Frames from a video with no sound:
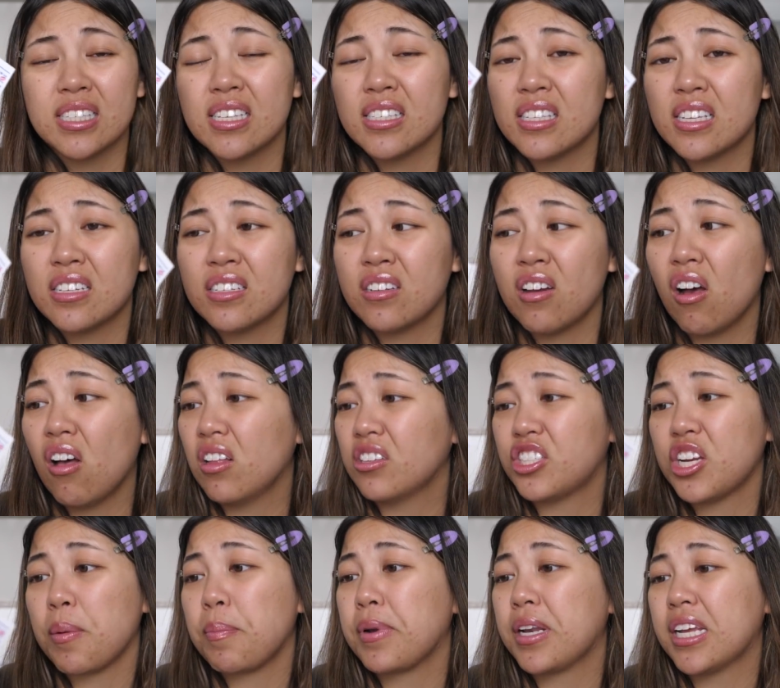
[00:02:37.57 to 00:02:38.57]
is in all
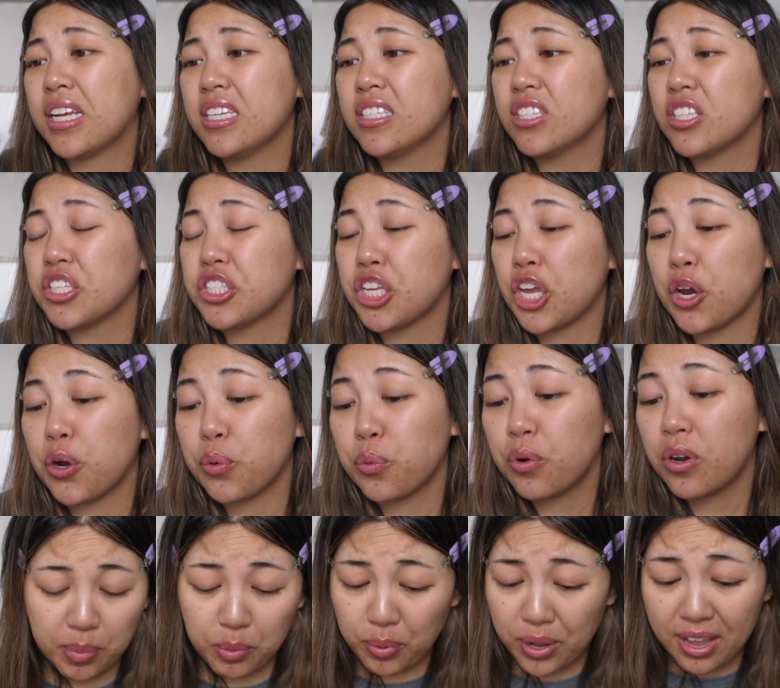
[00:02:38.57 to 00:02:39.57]
Japanese, so.
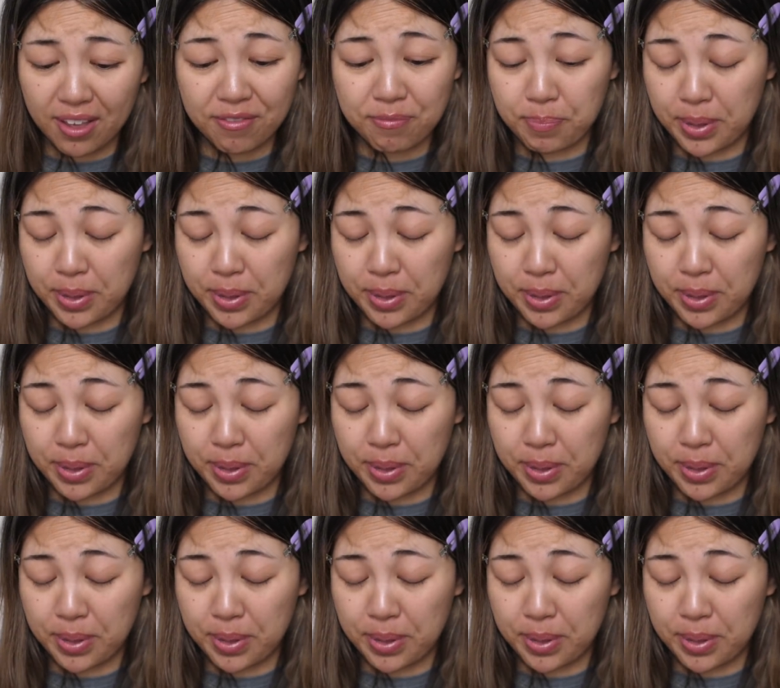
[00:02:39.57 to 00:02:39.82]
But we have